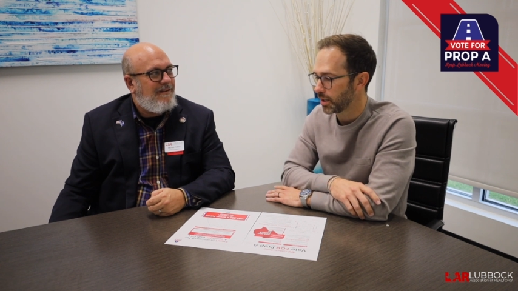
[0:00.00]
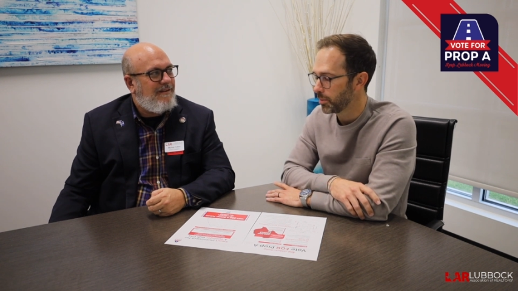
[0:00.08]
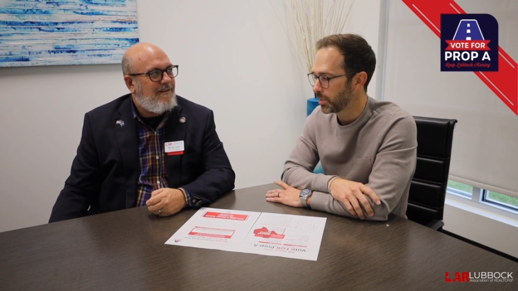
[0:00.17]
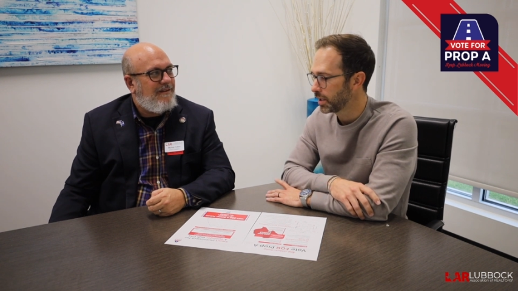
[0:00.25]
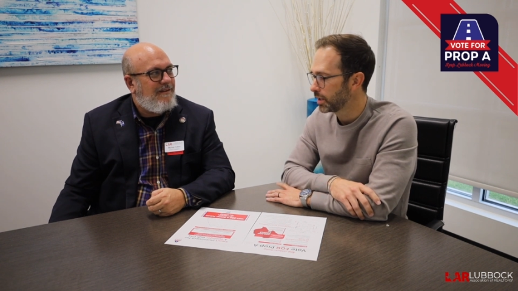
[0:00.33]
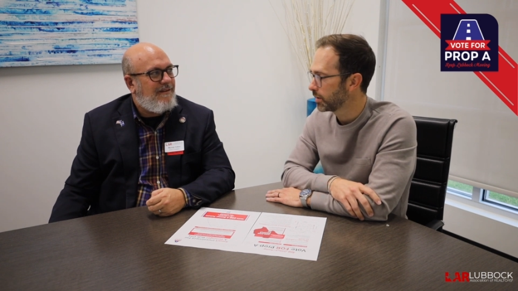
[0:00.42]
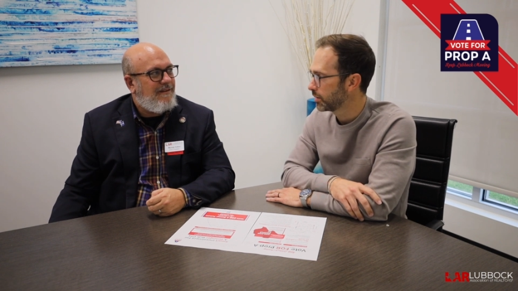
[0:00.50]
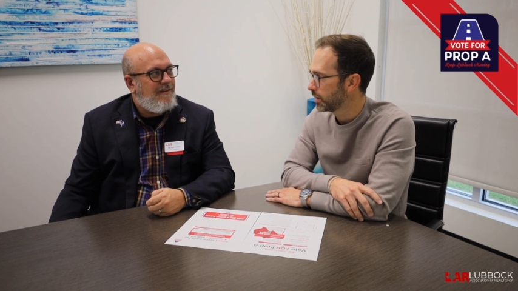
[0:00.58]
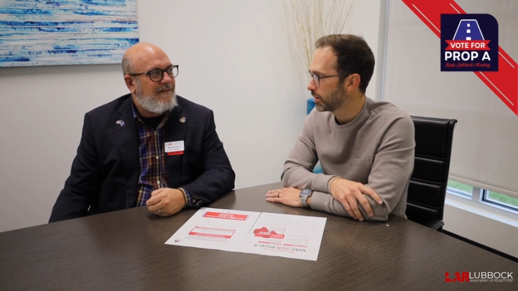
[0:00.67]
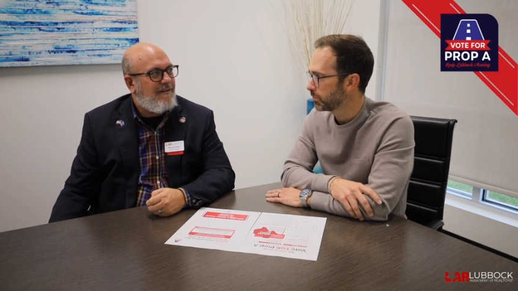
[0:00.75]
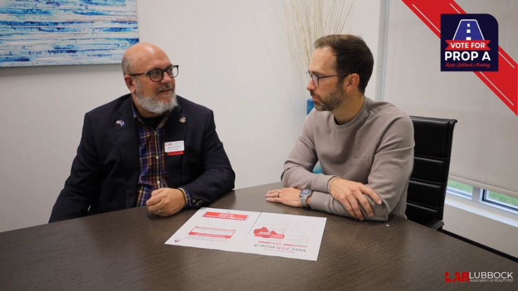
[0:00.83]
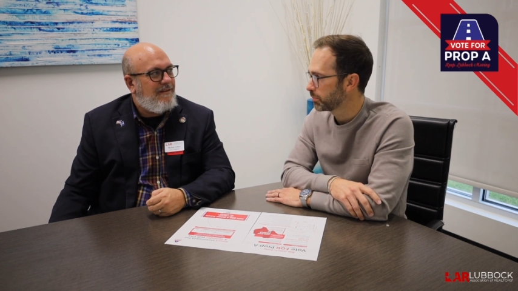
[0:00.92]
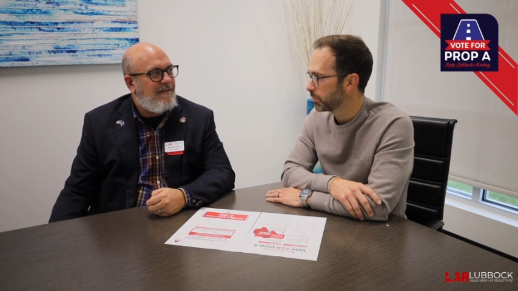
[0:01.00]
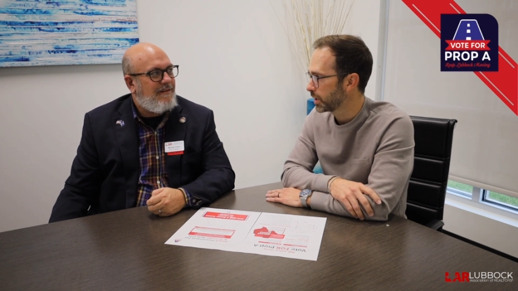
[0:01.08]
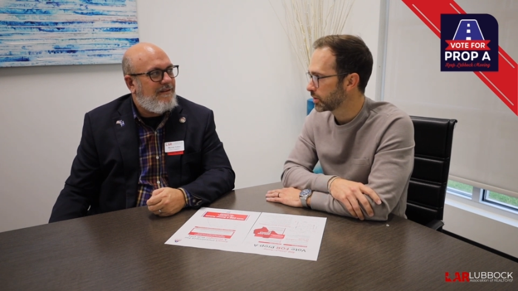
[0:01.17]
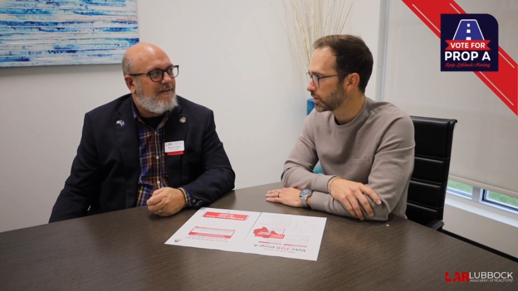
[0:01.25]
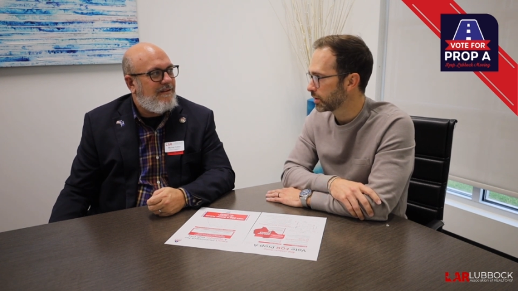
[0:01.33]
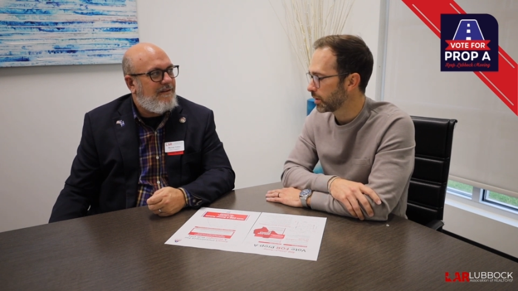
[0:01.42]
Speaker 1: come in and, and
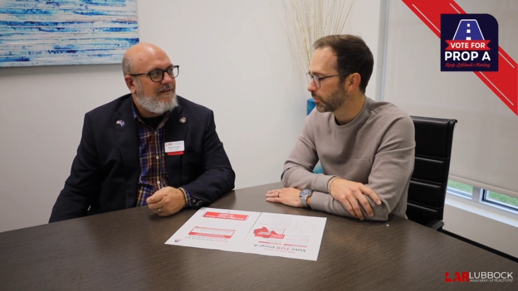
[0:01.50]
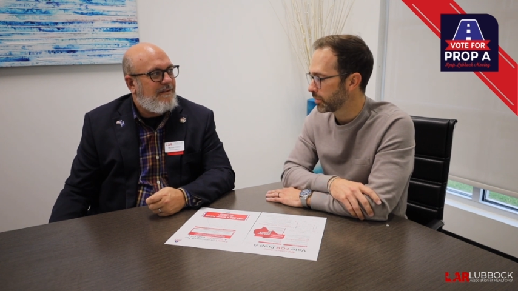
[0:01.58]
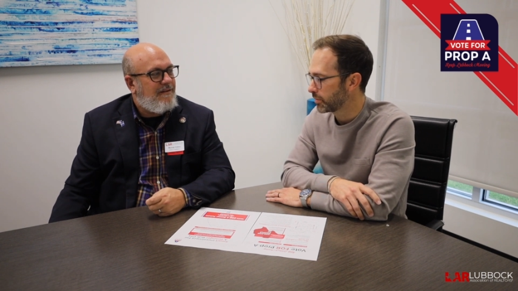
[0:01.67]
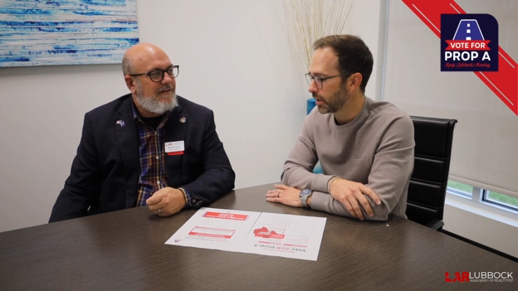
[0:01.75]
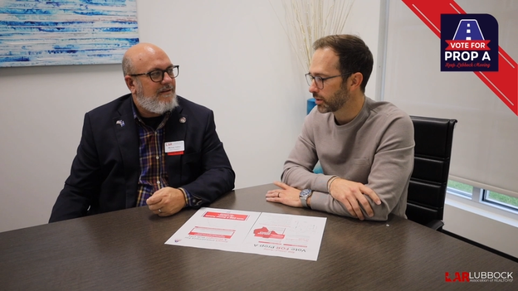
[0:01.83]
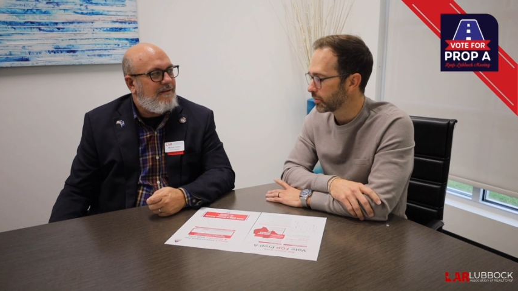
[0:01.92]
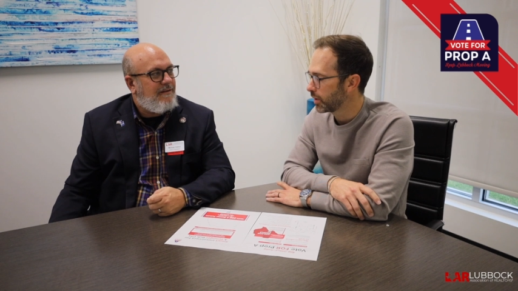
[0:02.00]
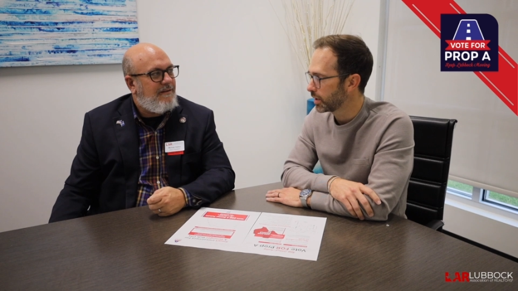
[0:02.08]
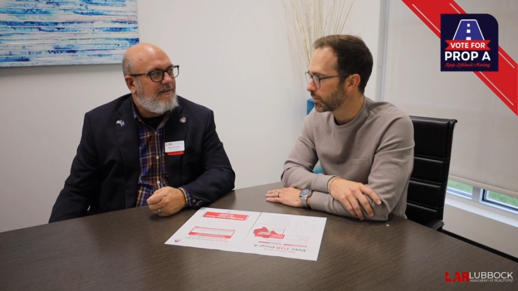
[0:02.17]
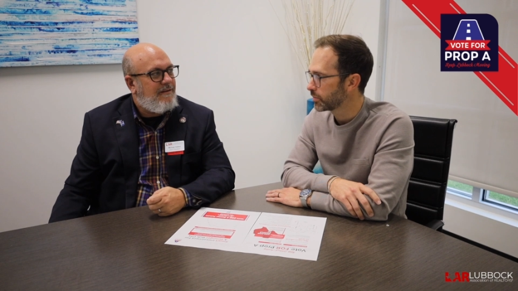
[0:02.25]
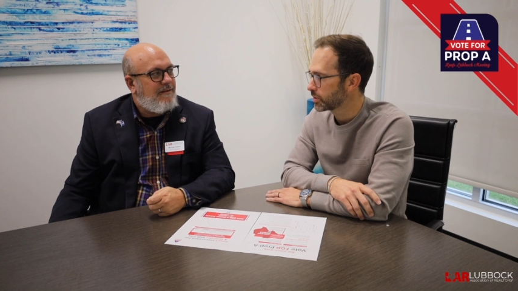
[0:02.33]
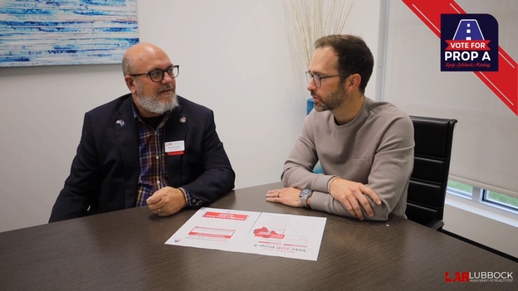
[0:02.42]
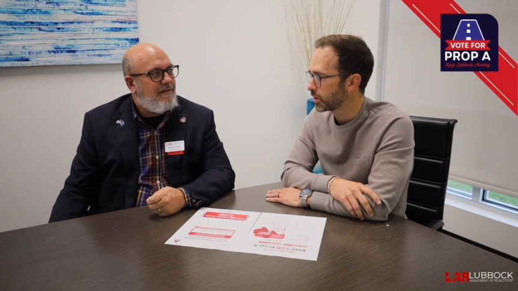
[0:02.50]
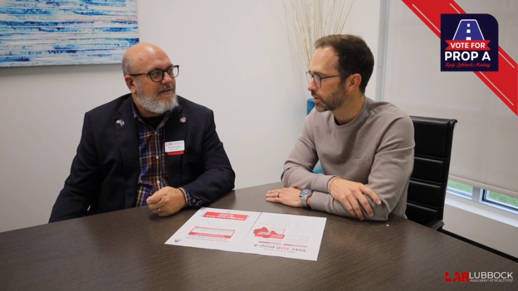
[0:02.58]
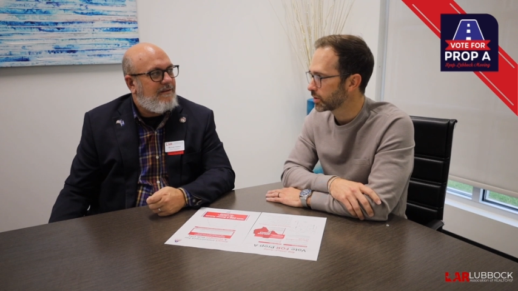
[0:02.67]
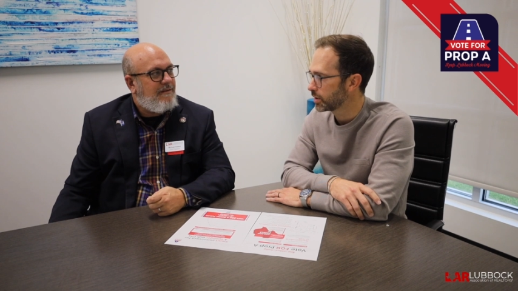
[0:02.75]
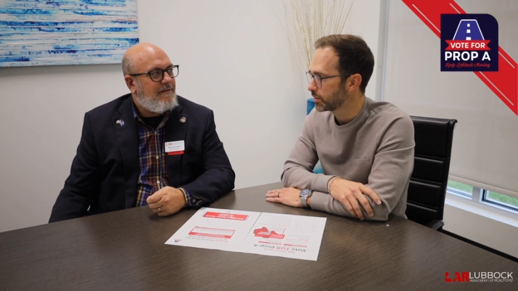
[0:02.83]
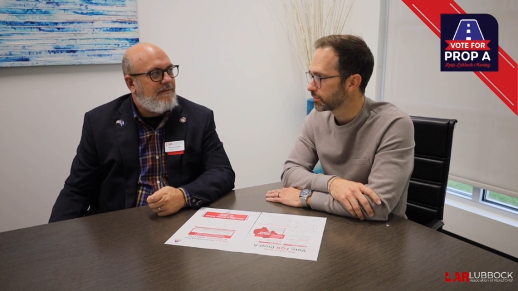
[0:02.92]
make sure that we've got the right
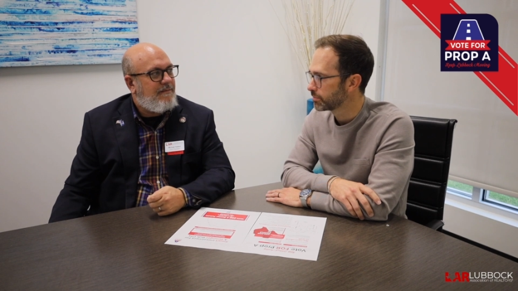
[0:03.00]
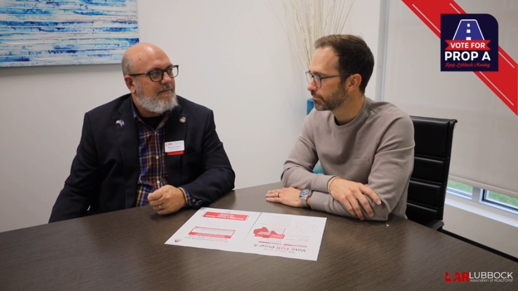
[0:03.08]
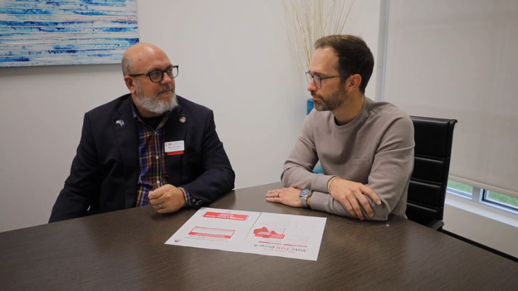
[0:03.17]
infrastructure.